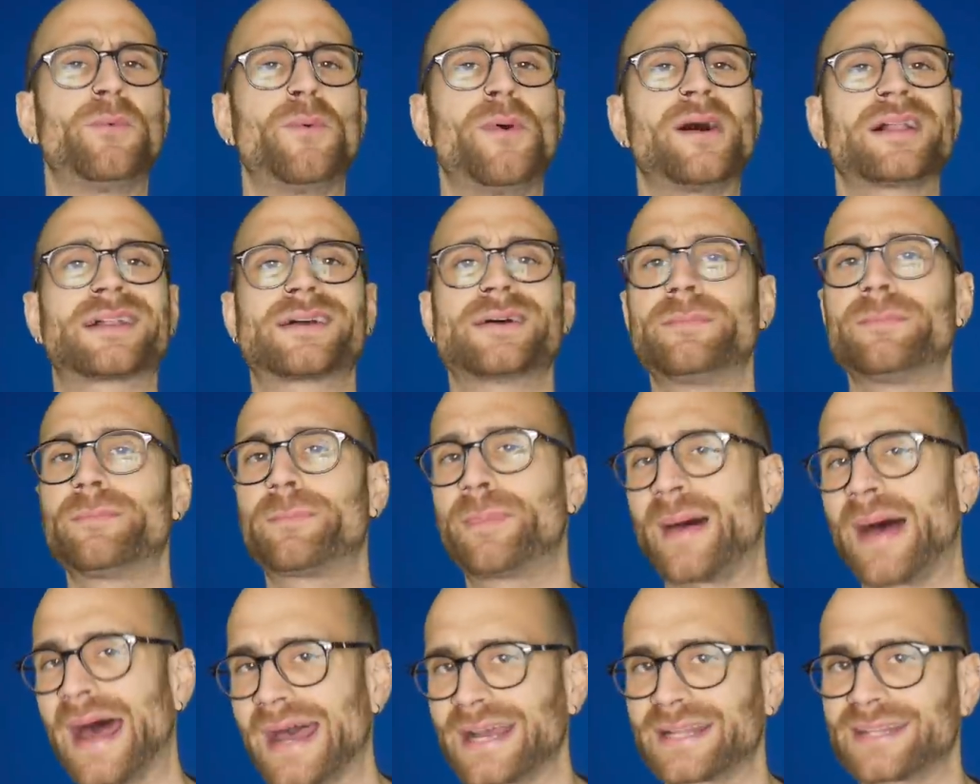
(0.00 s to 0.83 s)
Welcome
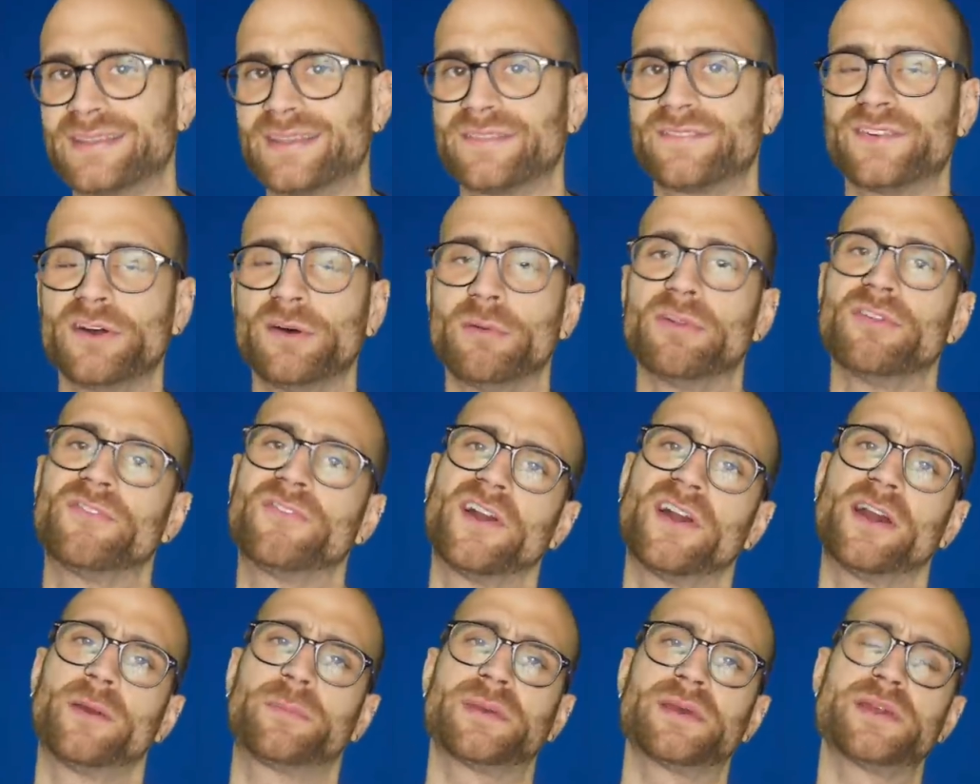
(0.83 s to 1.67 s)
back to Football
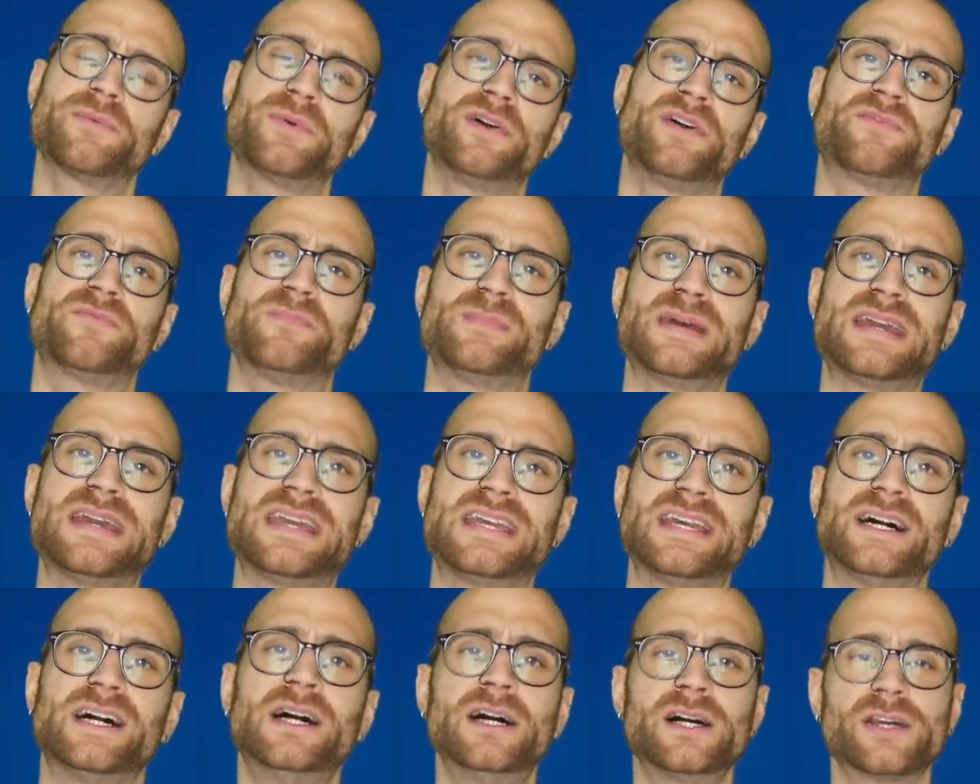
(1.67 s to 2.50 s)
Therapy with
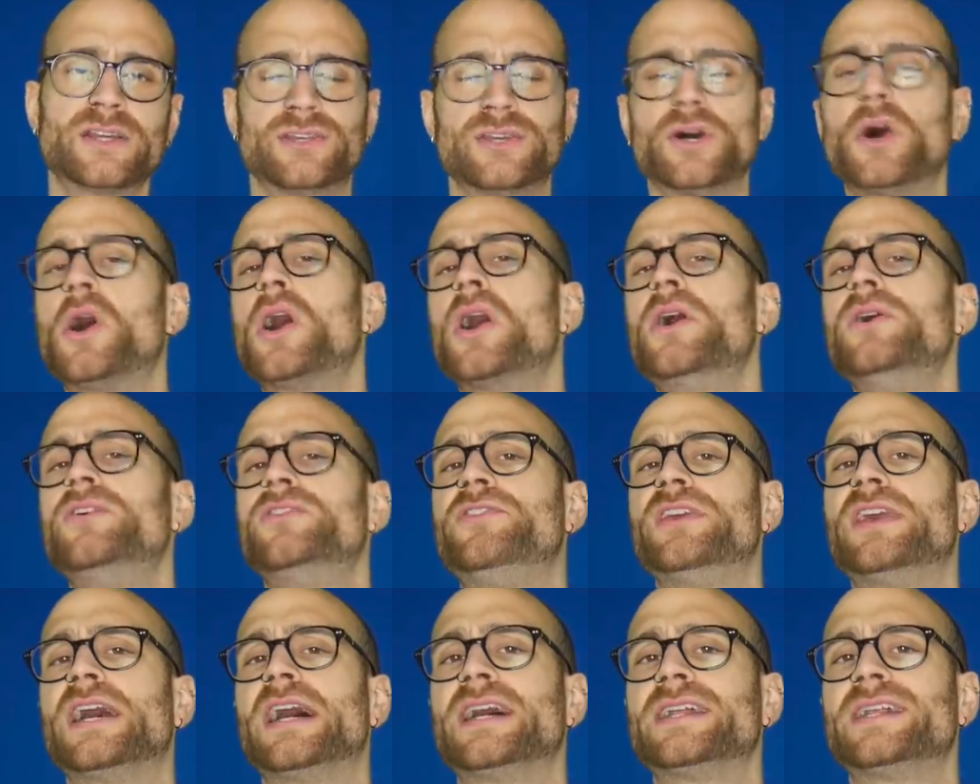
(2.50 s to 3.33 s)
me, your
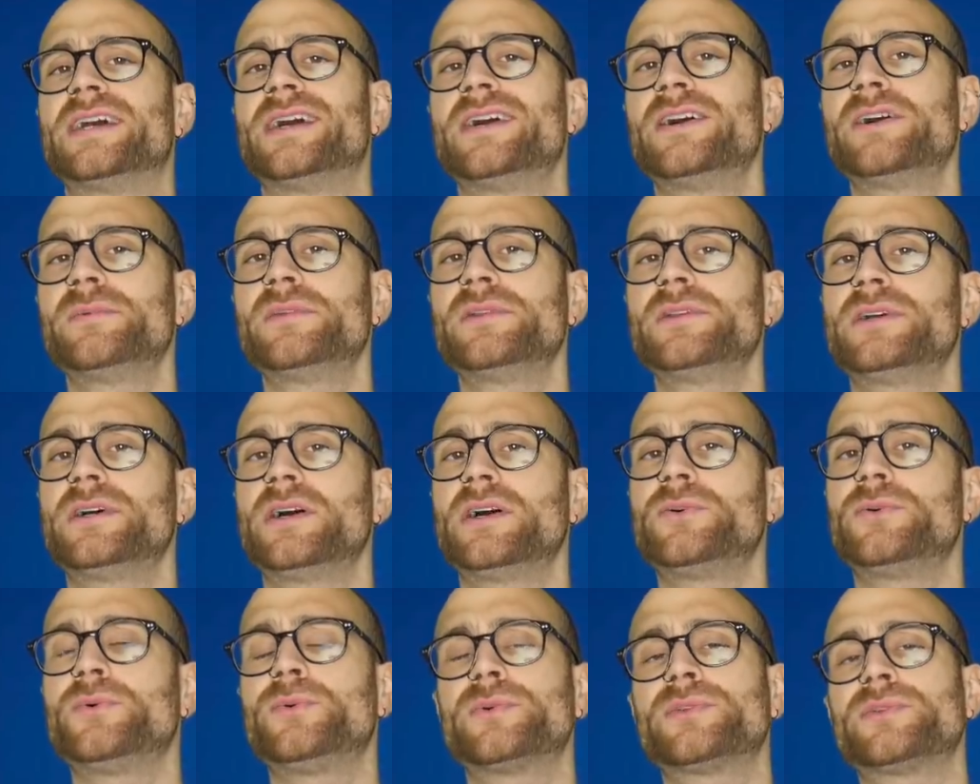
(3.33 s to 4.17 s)
host Yan. I hope you lot
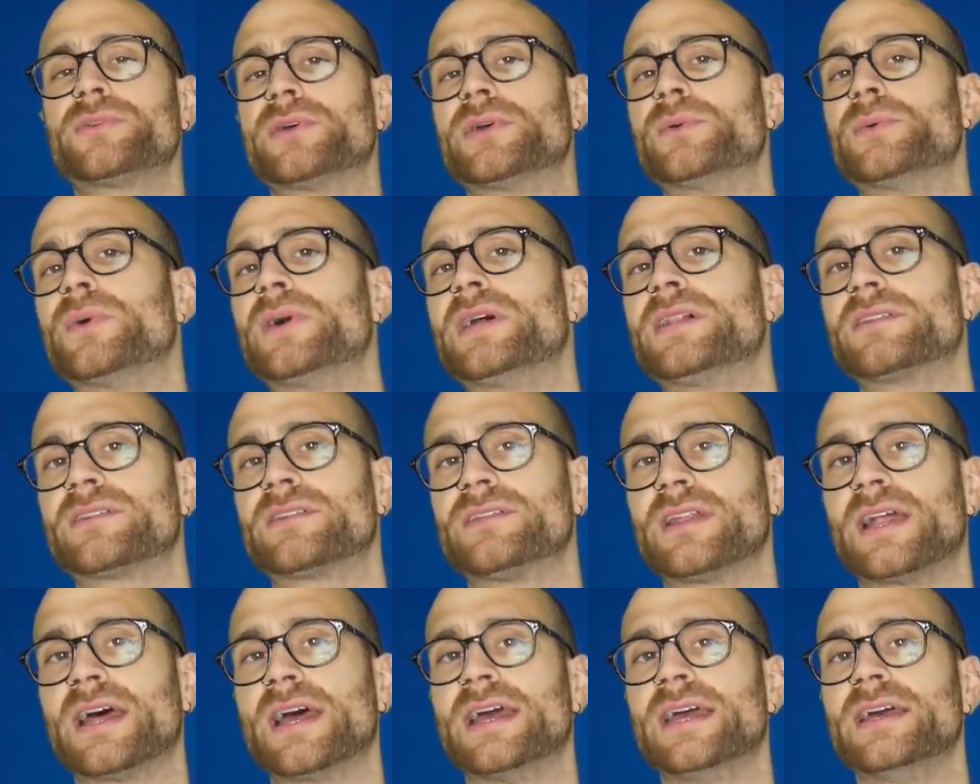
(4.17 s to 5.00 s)
are all doing well
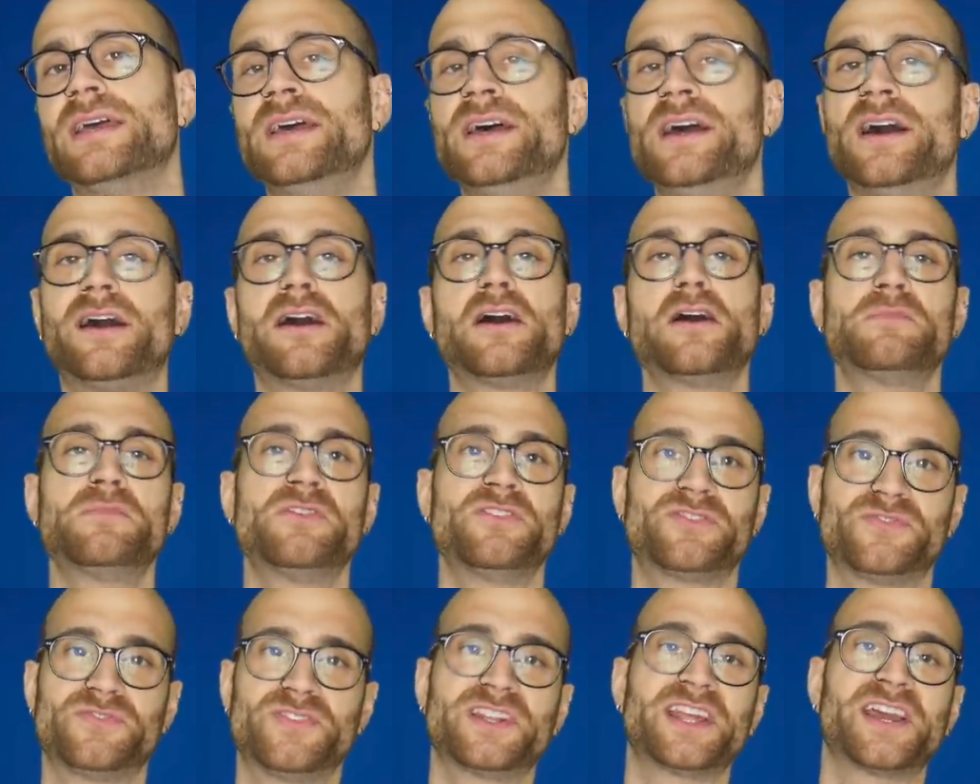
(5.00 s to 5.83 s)
today. I hope
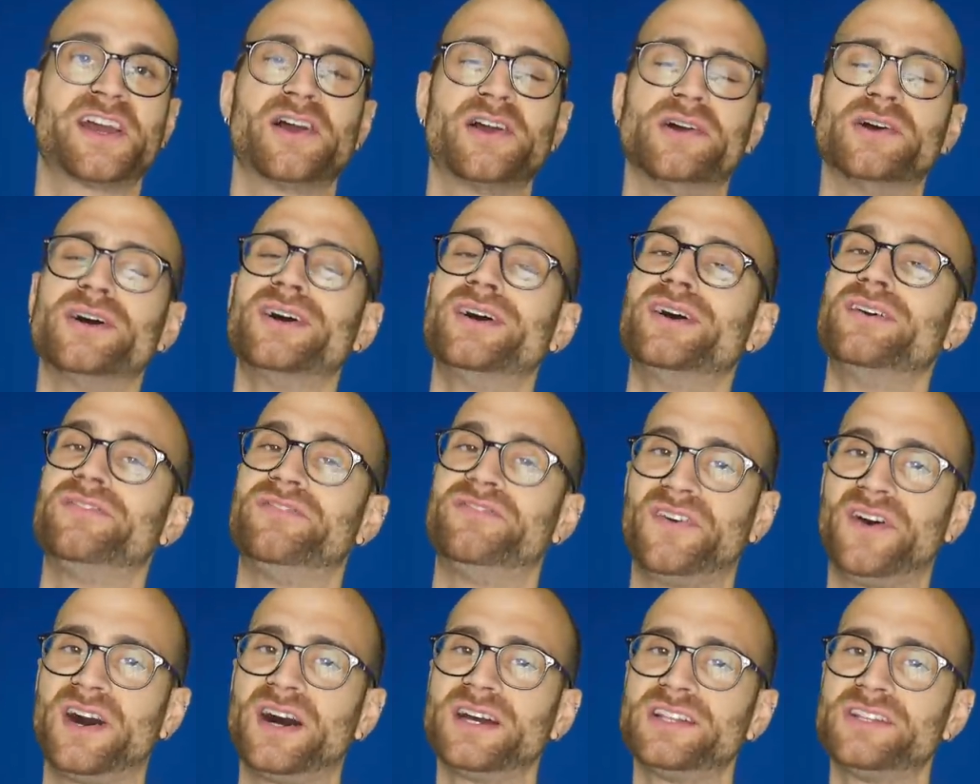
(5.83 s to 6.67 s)
this video
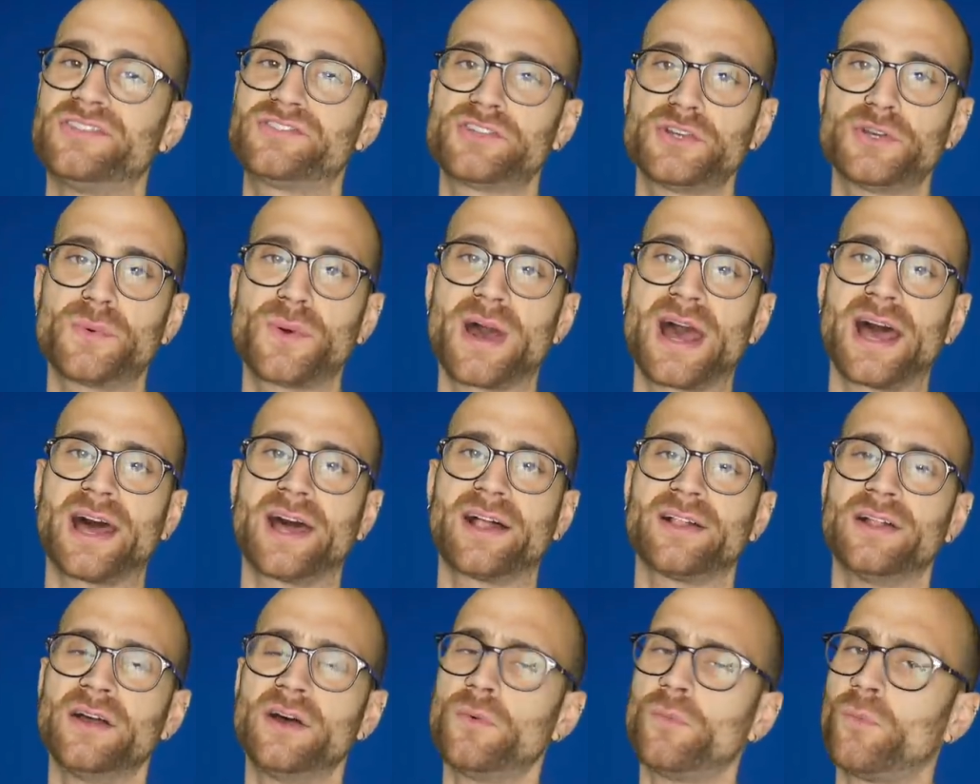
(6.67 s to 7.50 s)
finds you
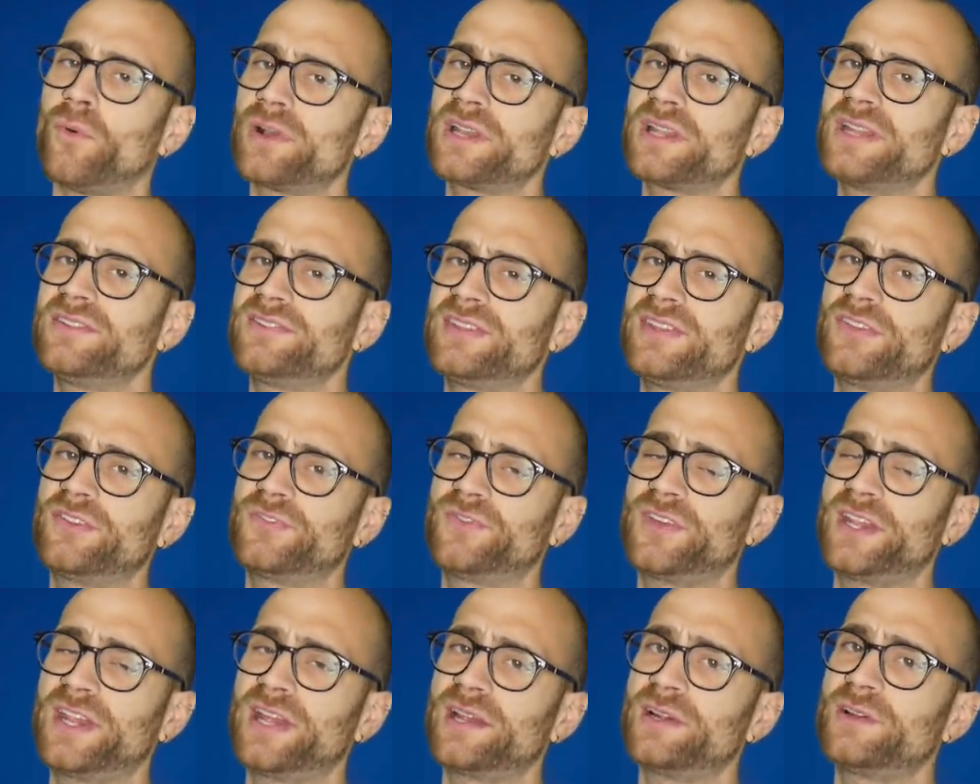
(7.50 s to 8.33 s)
well. What is this
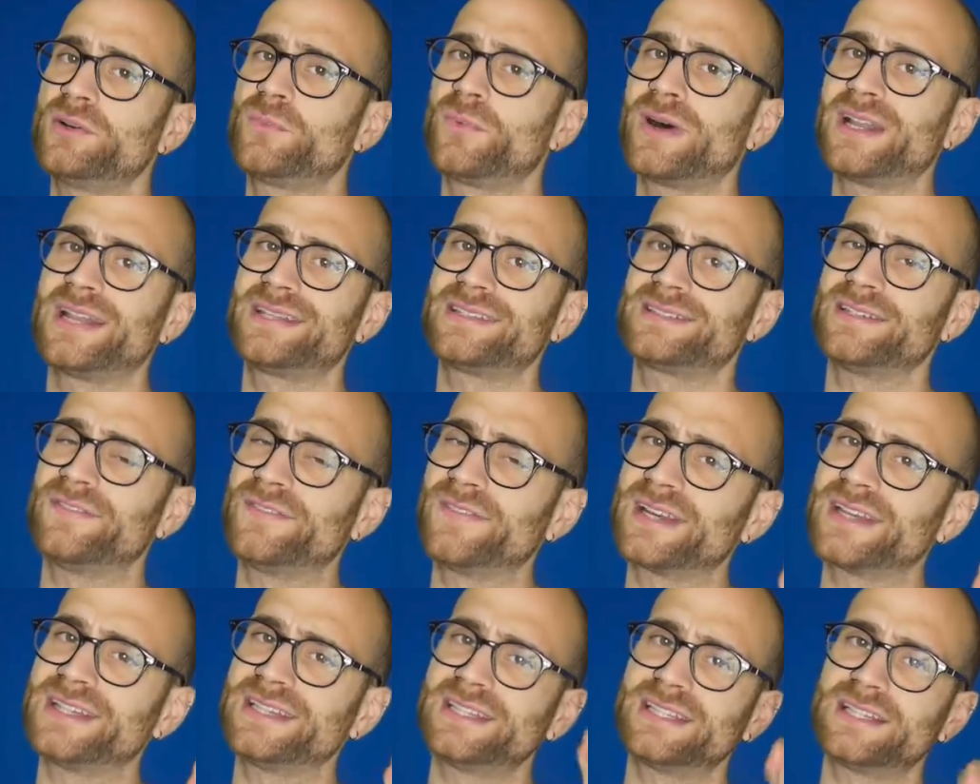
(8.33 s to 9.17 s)
video? Well, it's
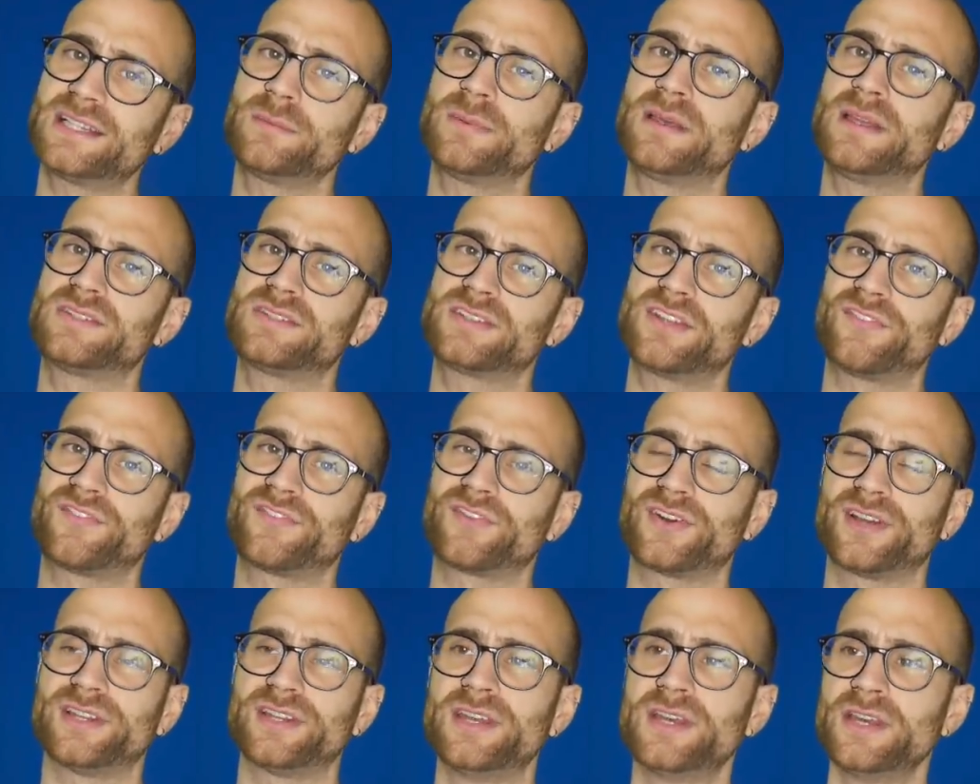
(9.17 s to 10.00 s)
something a little bit
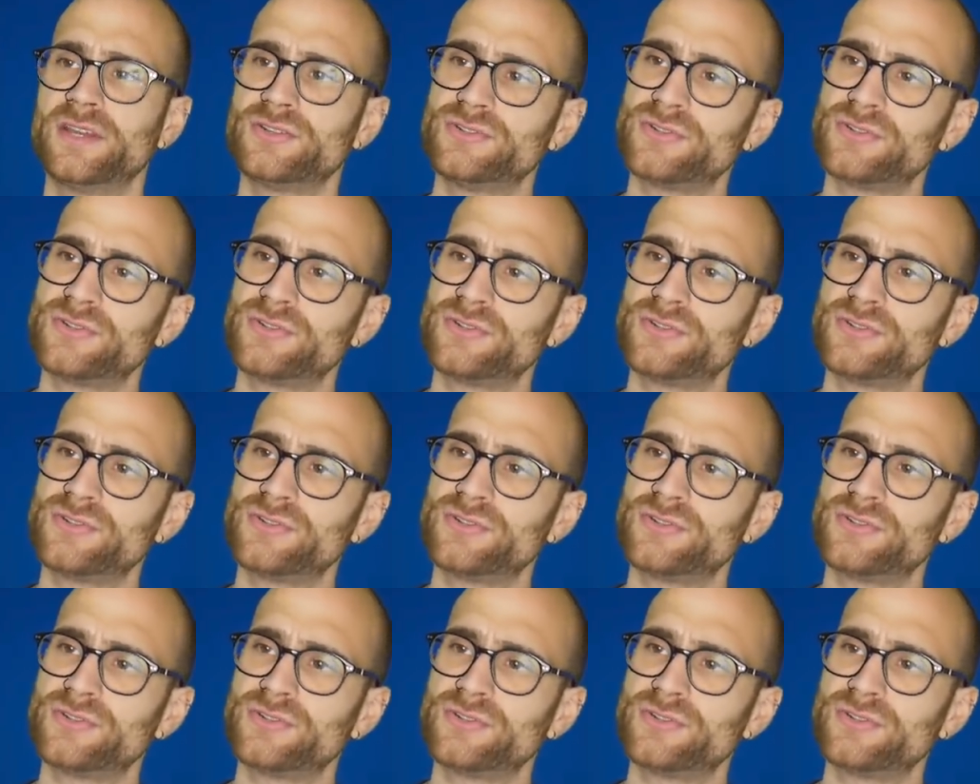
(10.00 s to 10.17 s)
different.